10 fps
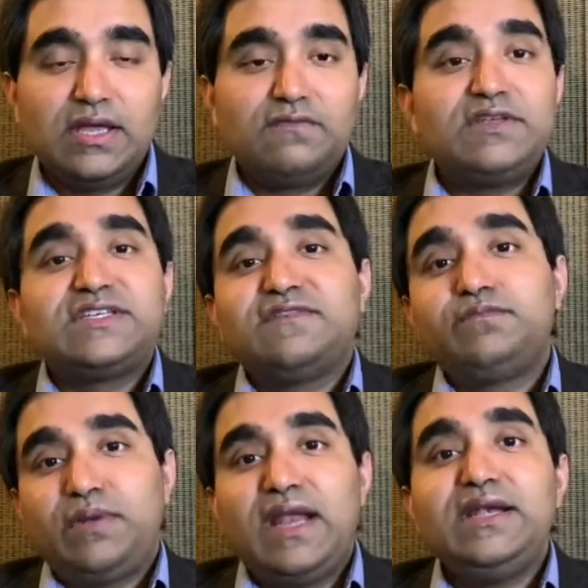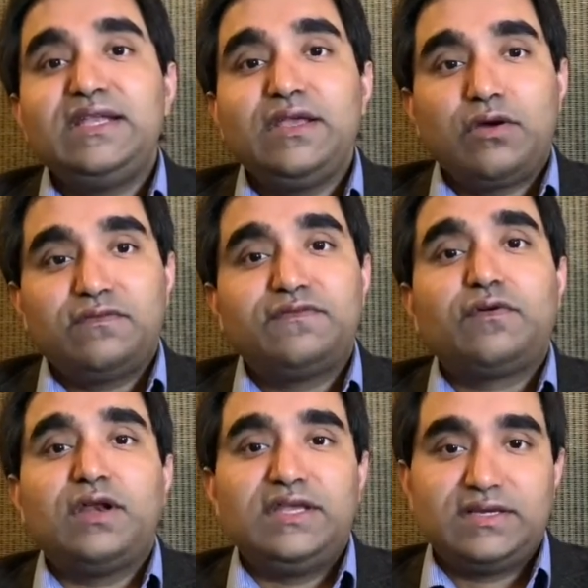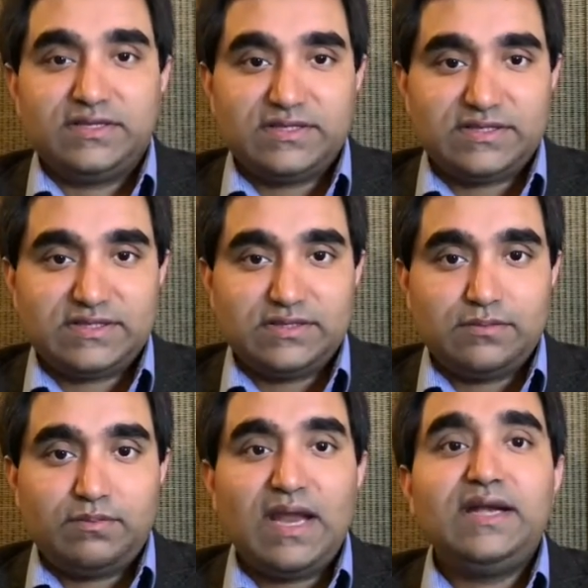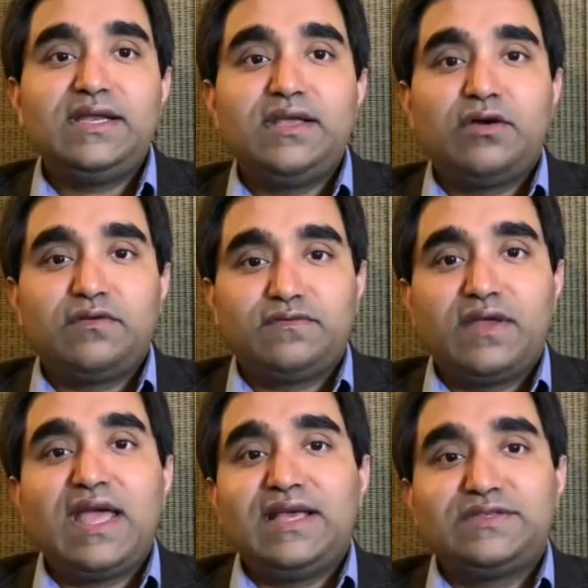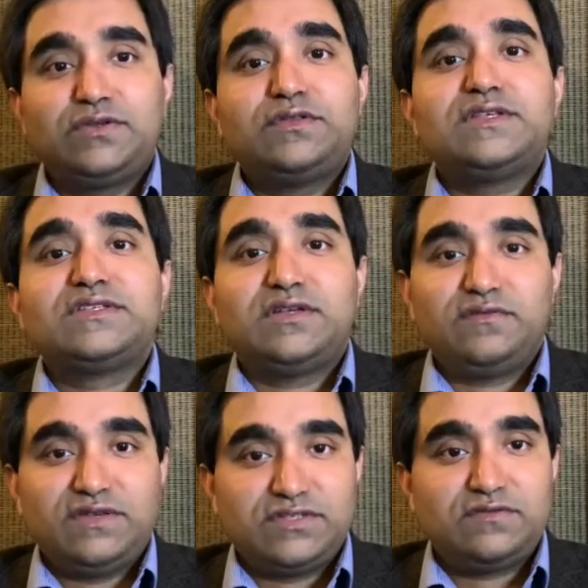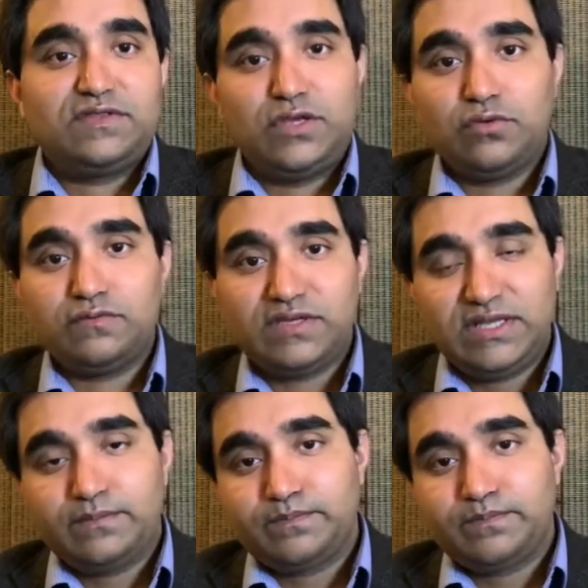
which have plenty of follicles, plenty of eggs on the surface of the ovary.